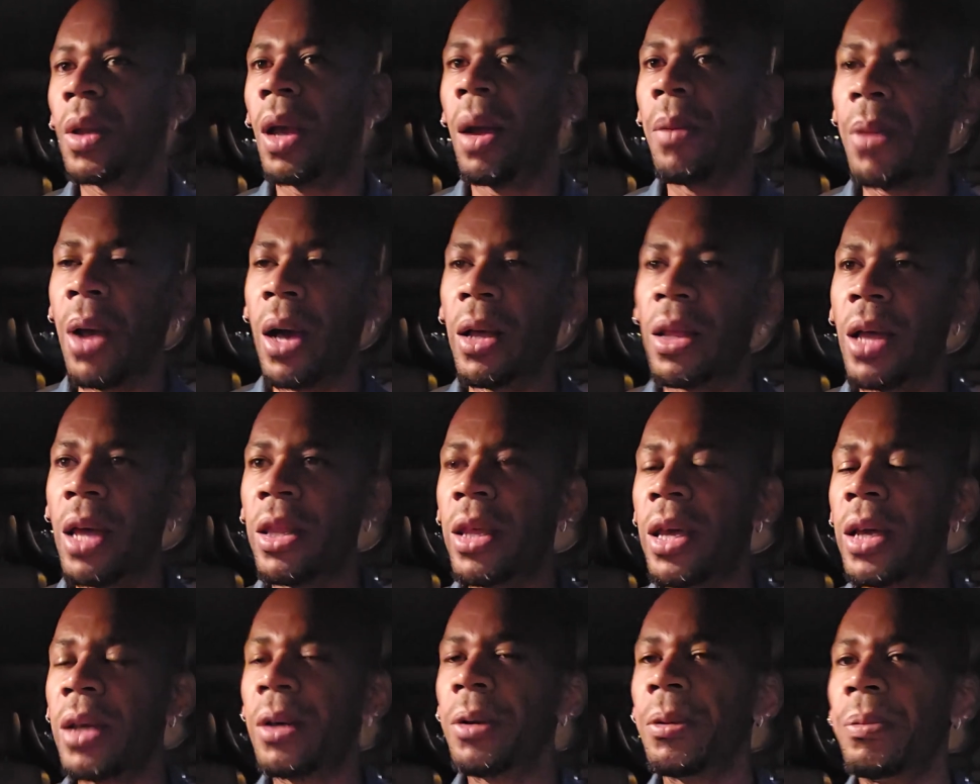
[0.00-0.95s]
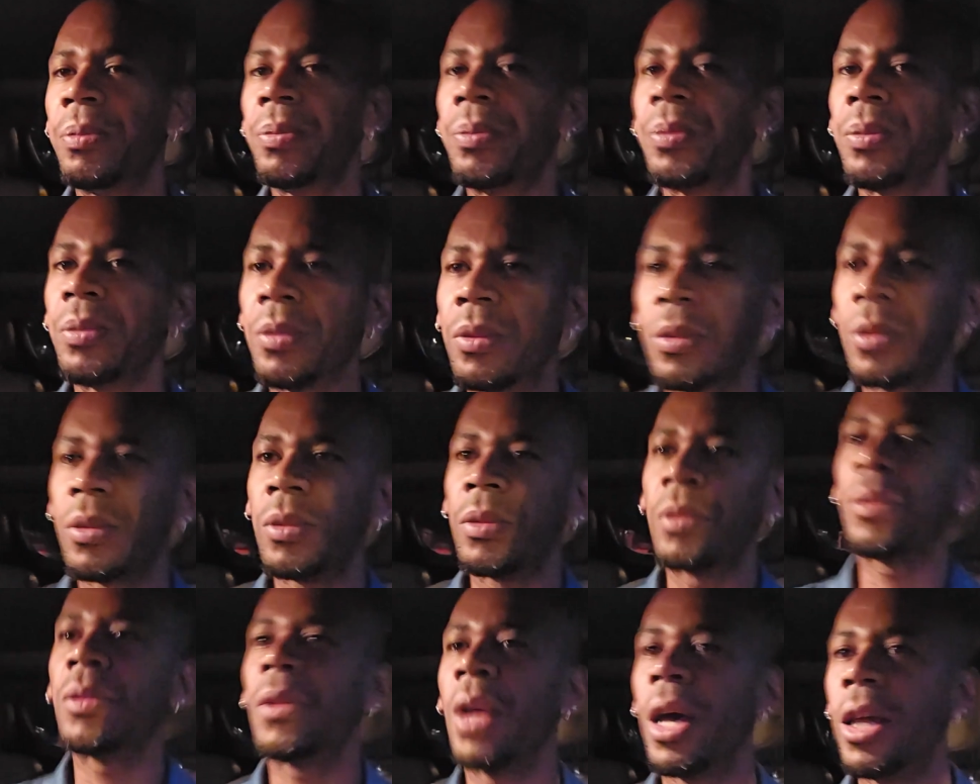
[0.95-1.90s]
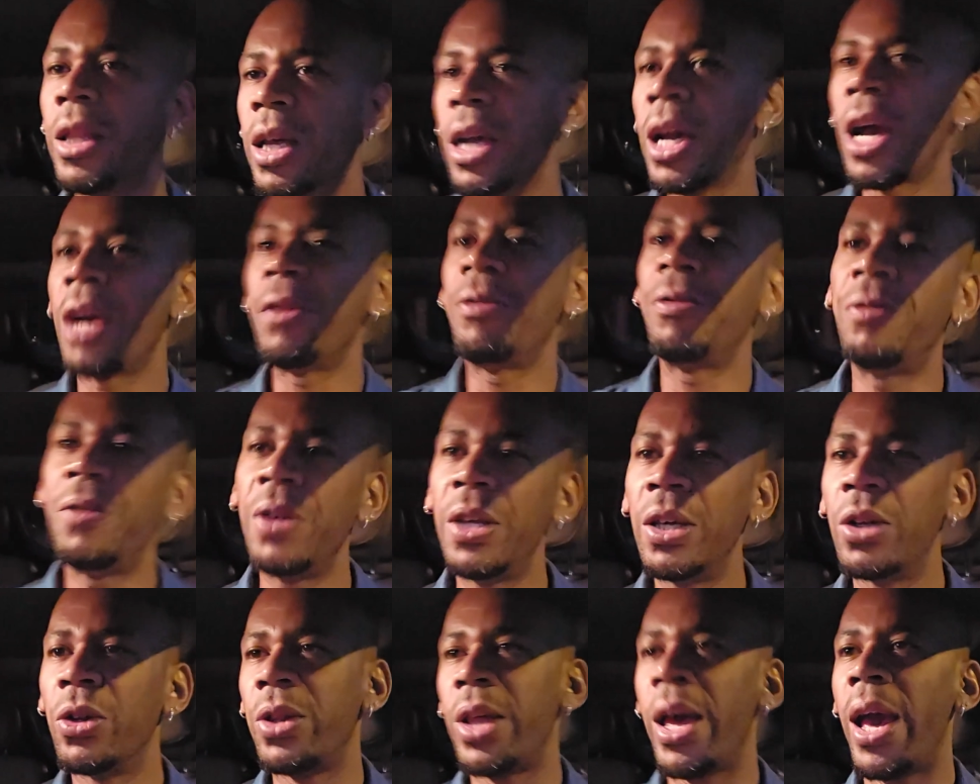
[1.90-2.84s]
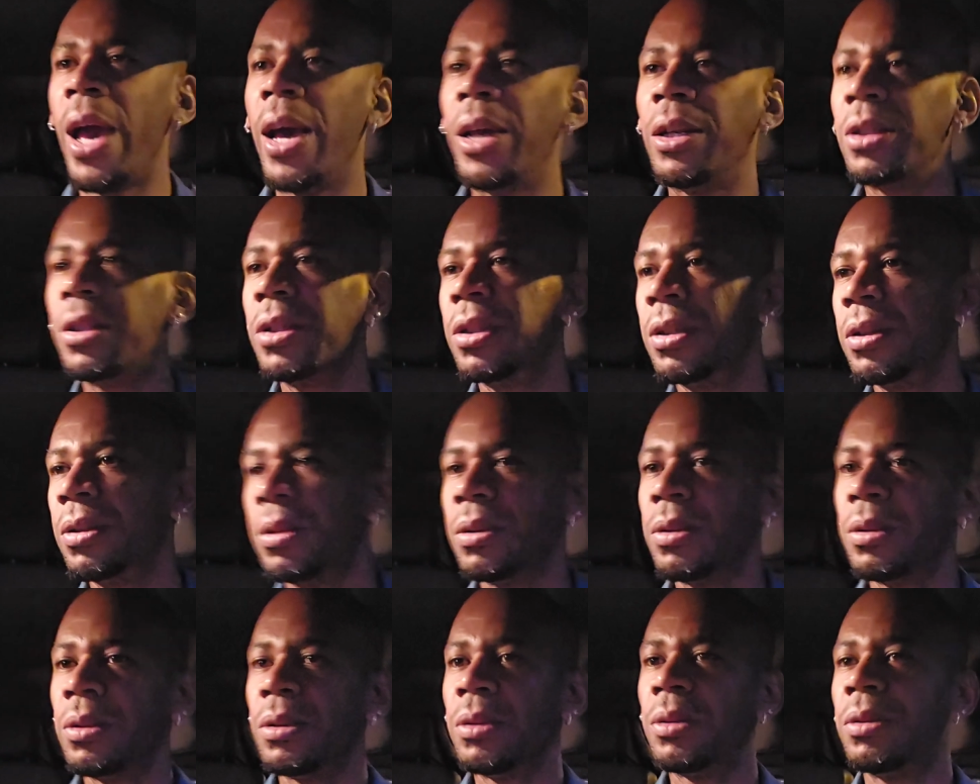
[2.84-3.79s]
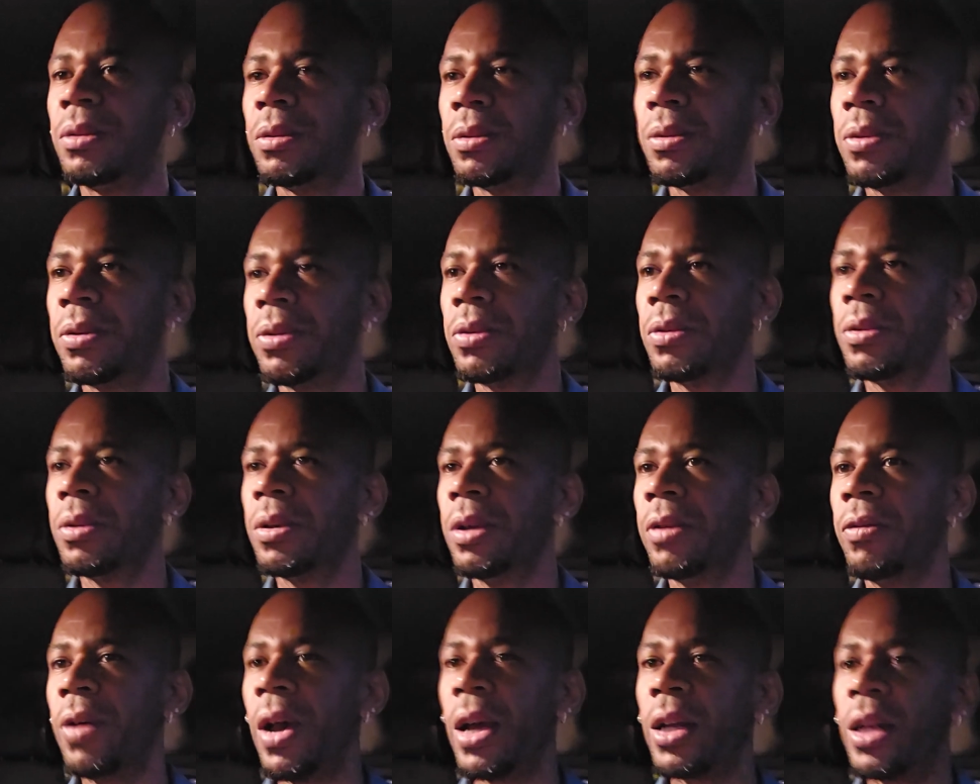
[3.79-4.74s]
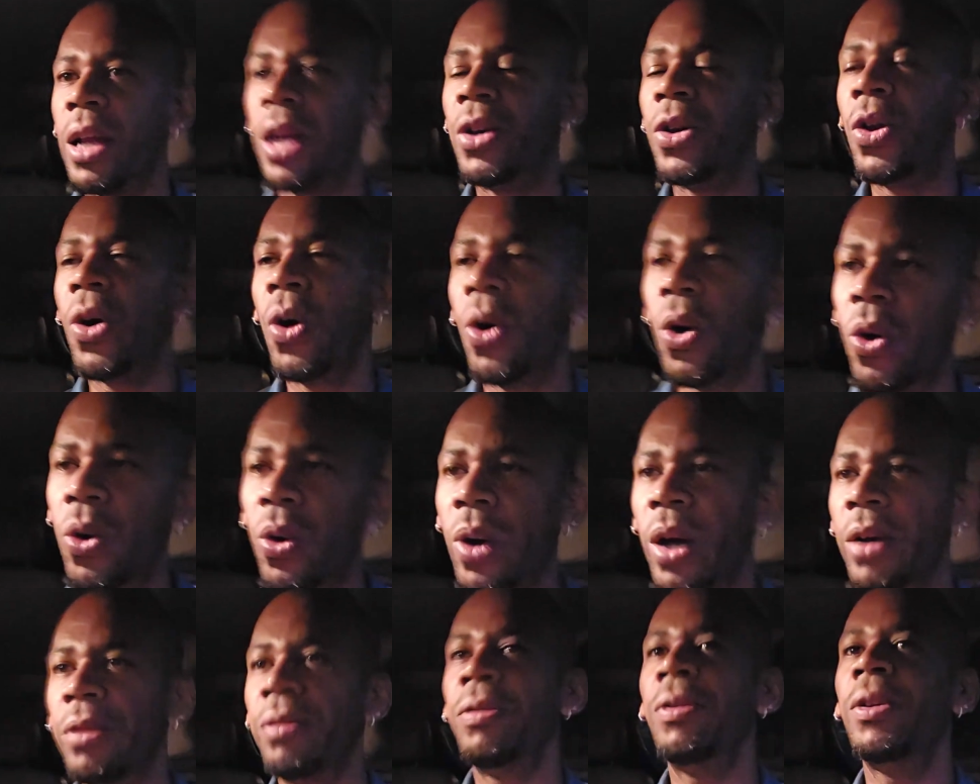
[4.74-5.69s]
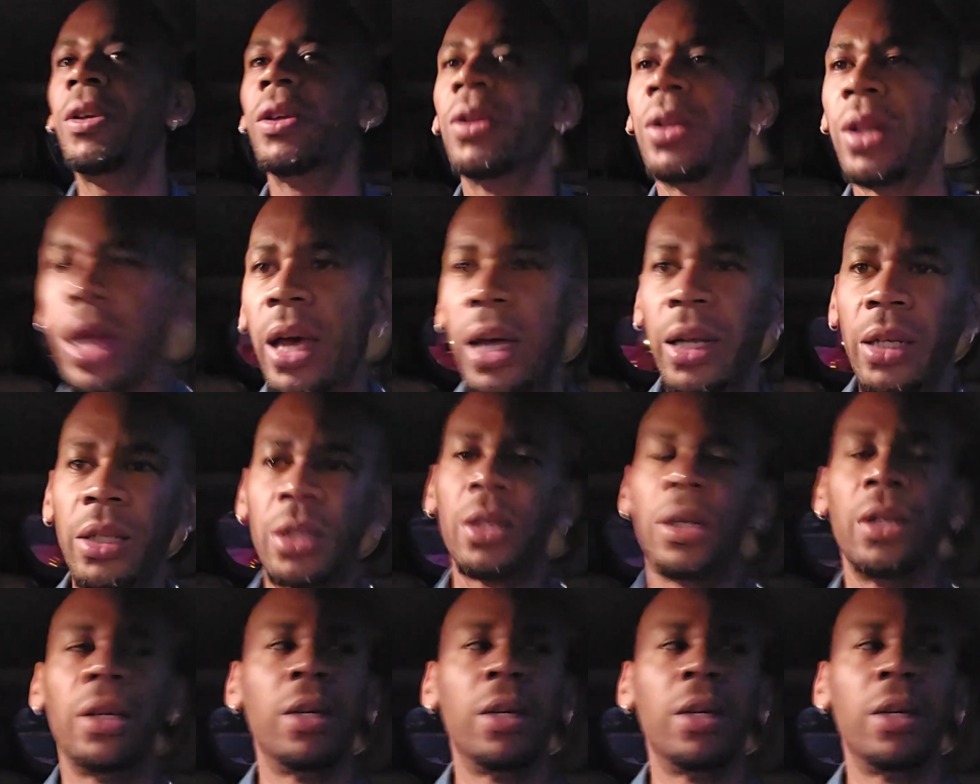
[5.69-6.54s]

I think I feel that. In fact, I know I feel that,